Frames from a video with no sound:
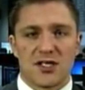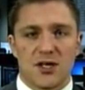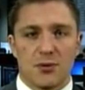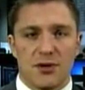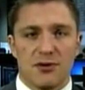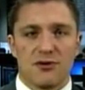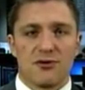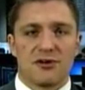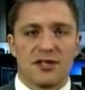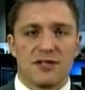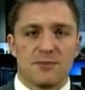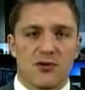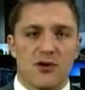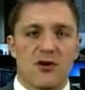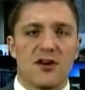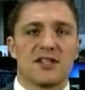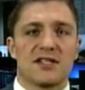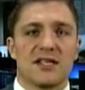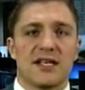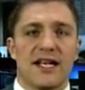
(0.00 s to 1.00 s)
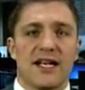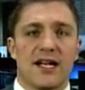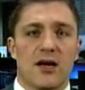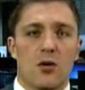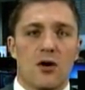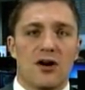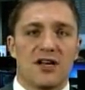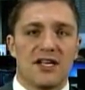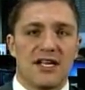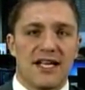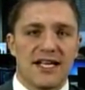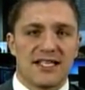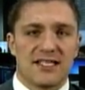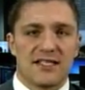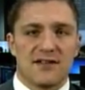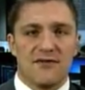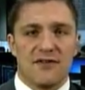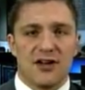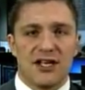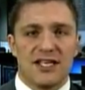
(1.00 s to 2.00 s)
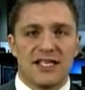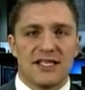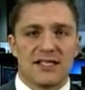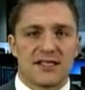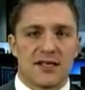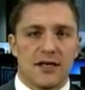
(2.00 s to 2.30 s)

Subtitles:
so we were already pricing in quite a negative lead.